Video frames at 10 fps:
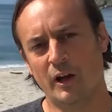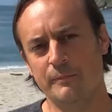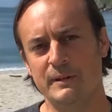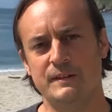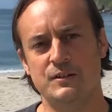were
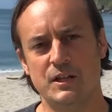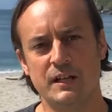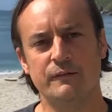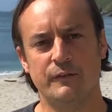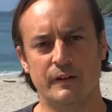hoping to
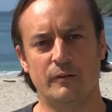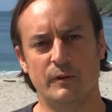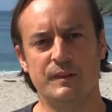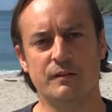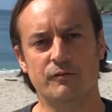achieve
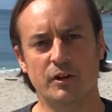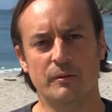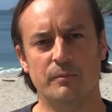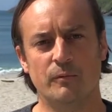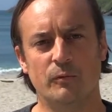with the group
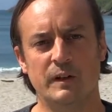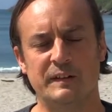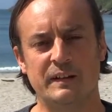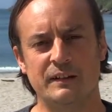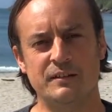was
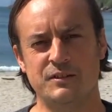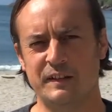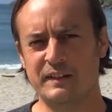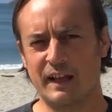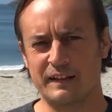to
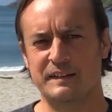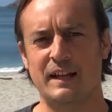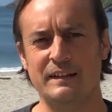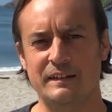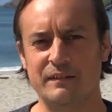just get a
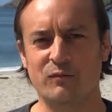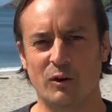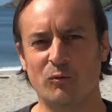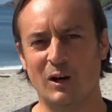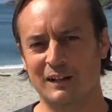sense of
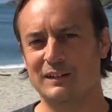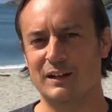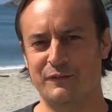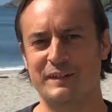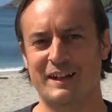what
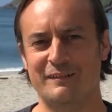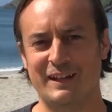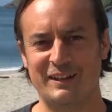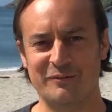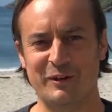wildlife was out
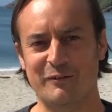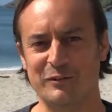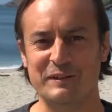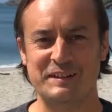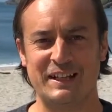there that we were
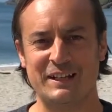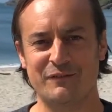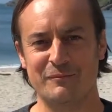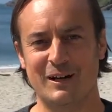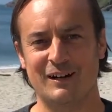all seeing
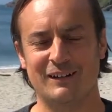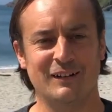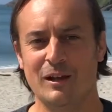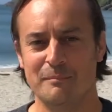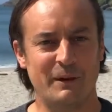from our
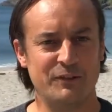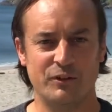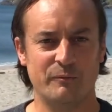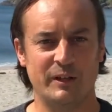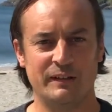
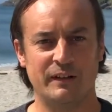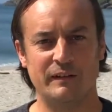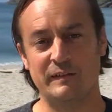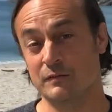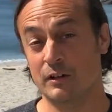bedroom
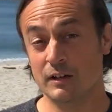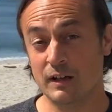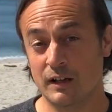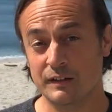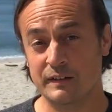windows or our
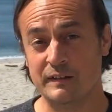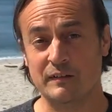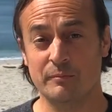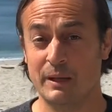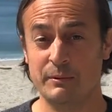gardens,
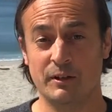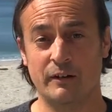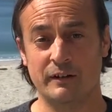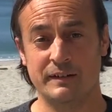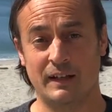or maybe on
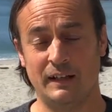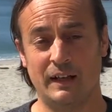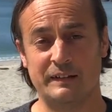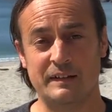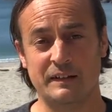our daily
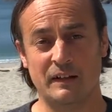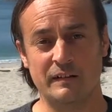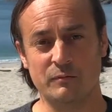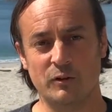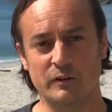
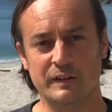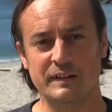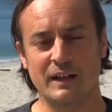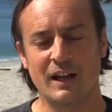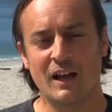exercise walks.
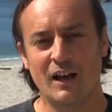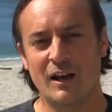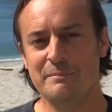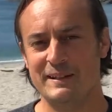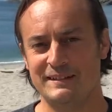
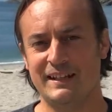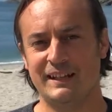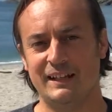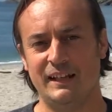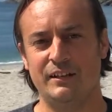I'm
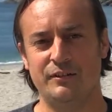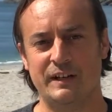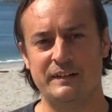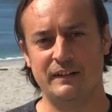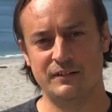particularly
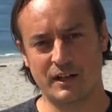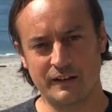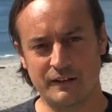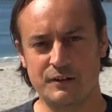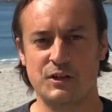interested in kind
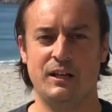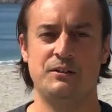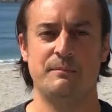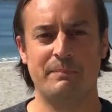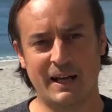of the
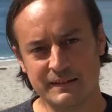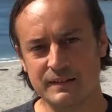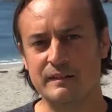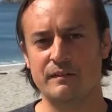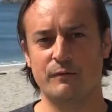changing
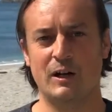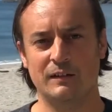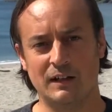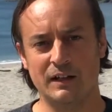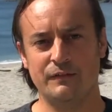patterns of
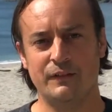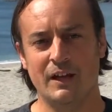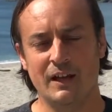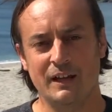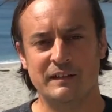wildlife.
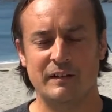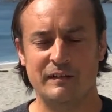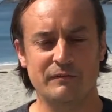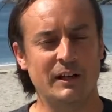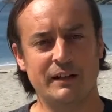So it was
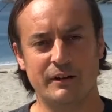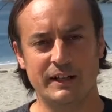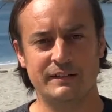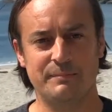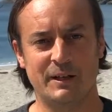really great
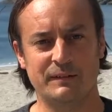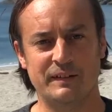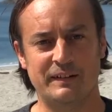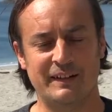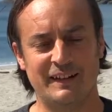to be able to
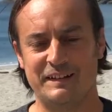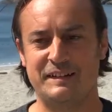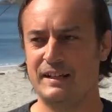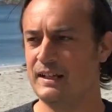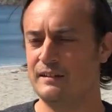
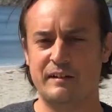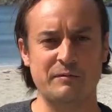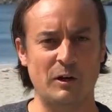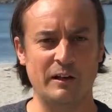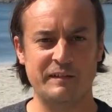see the
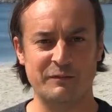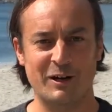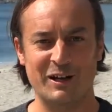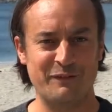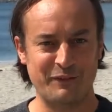swallows
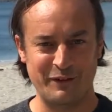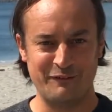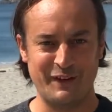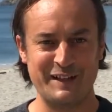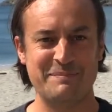arrive through
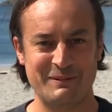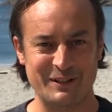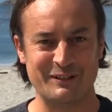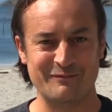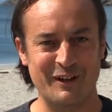Facebook
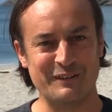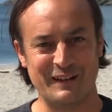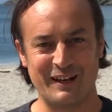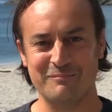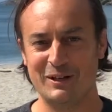rather than
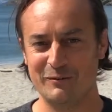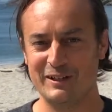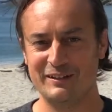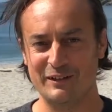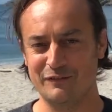out my
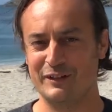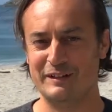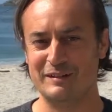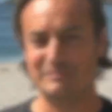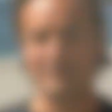window, for example.